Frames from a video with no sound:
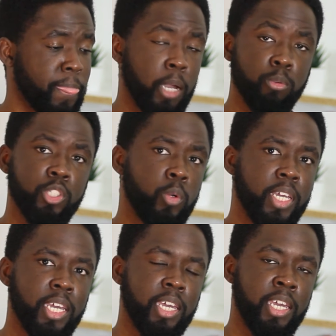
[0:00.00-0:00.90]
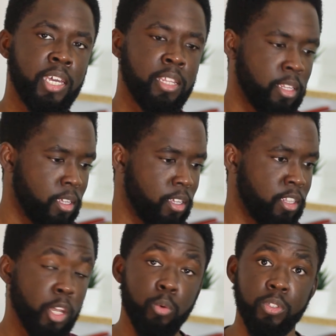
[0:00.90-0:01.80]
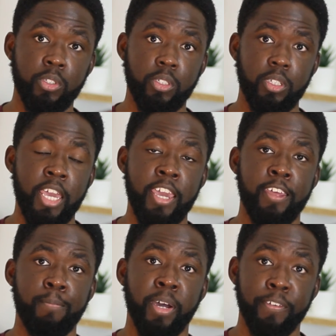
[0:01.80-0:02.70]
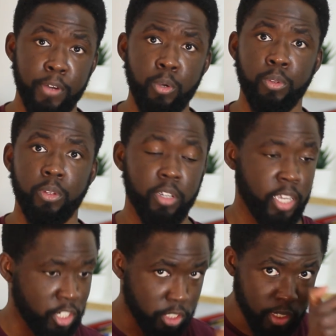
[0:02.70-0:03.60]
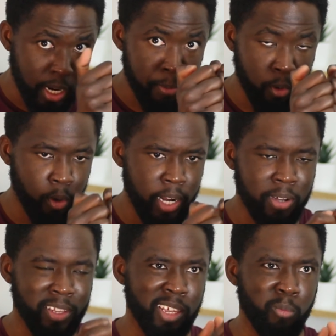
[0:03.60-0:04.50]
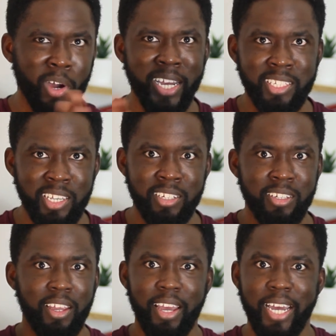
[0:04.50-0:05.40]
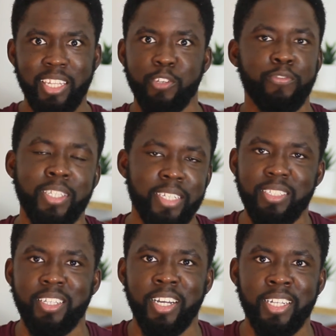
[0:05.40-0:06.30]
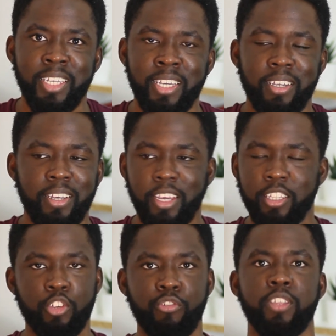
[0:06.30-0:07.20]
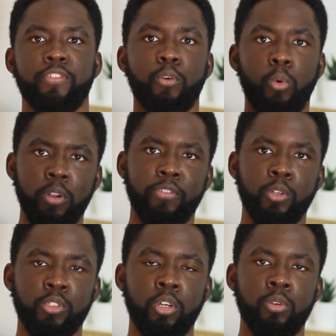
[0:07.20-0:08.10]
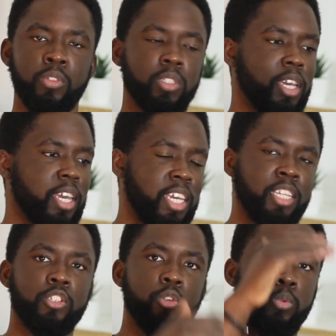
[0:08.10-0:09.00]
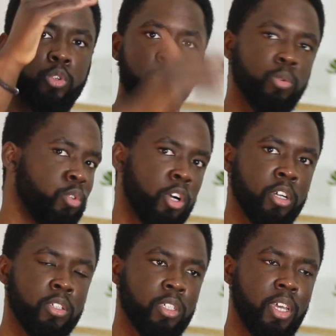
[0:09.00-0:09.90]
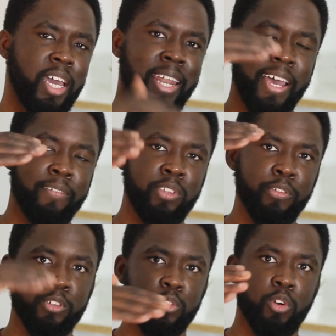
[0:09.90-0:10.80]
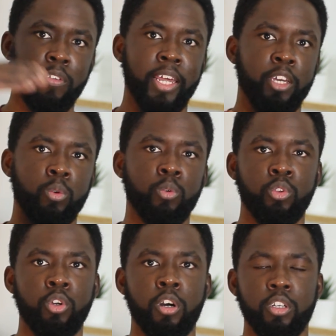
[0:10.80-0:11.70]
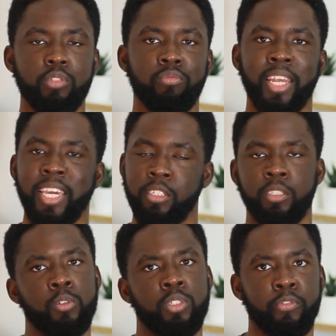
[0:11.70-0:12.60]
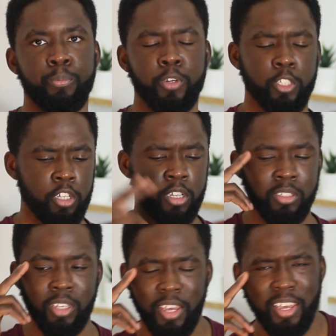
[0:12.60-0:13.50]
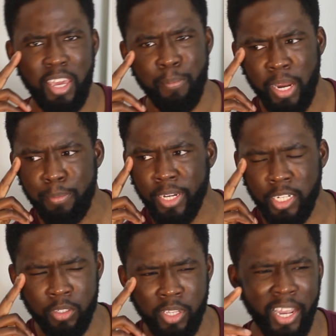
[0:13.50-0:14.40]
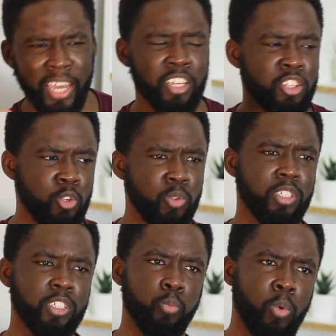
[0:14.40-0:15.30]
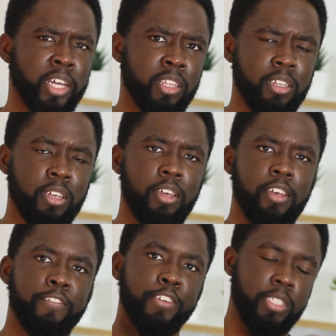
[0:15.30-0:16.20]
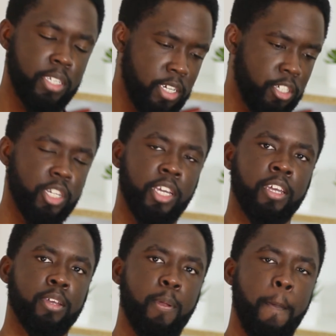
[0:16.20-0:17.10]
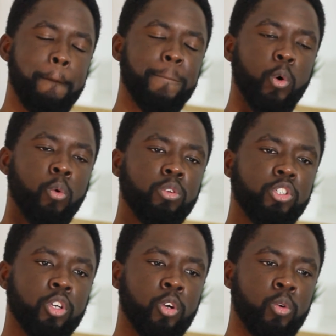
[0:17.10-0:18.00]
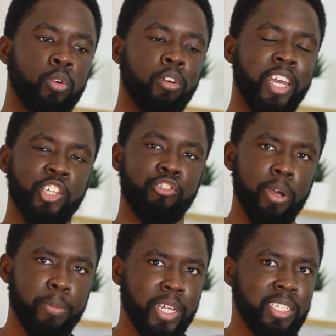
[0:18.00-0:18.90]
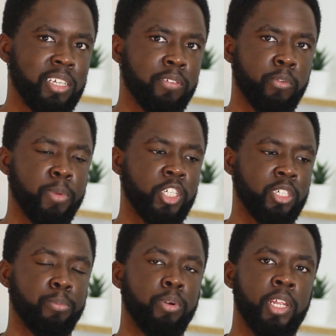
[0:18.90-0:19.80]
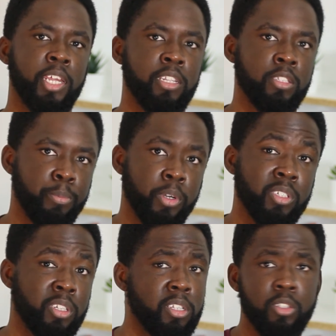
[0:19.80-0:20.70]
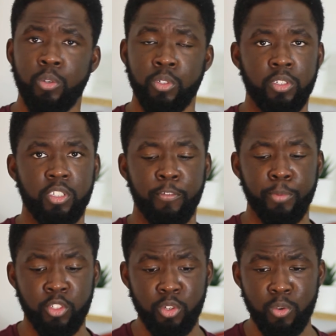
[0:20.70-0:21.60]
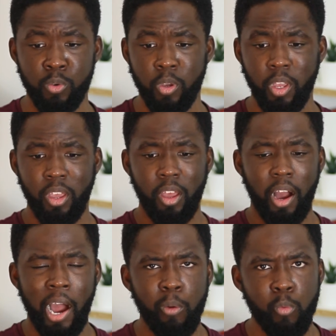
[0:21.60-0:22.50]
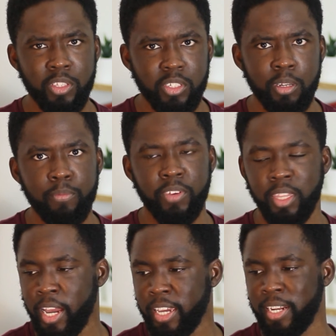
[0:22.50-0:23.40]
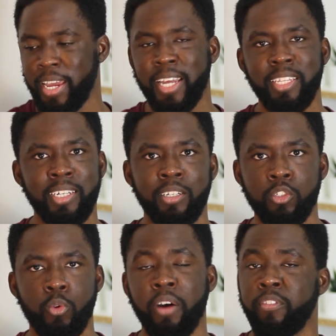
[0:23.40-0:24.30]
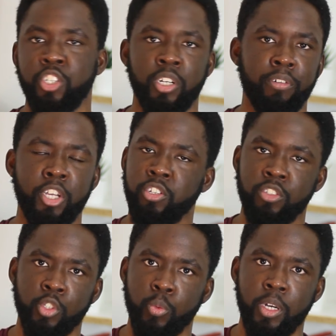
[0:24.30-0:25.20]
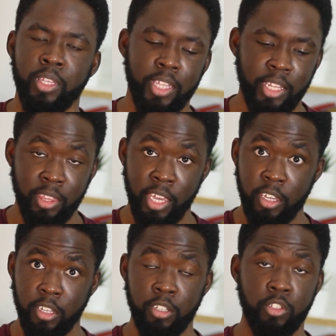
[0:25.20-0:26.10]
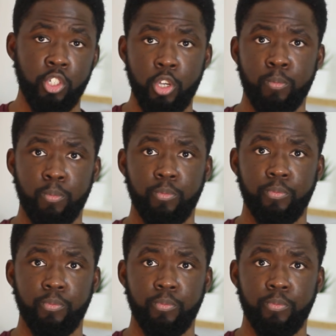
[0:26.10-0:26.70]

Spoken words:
I was doing it in notes in my phone, okay, just typing it all out. And then what I did, had this fantastic idea to transfer all of those notes into Google Docs and have different sort of like Google Docs relating to those different books. Because in my mind, I was like, I can use this one for teaching, but also extrapolating information and pulling it into books and articles and stuff. But two, I want something that I can hand down to other generations as well, that they can consume.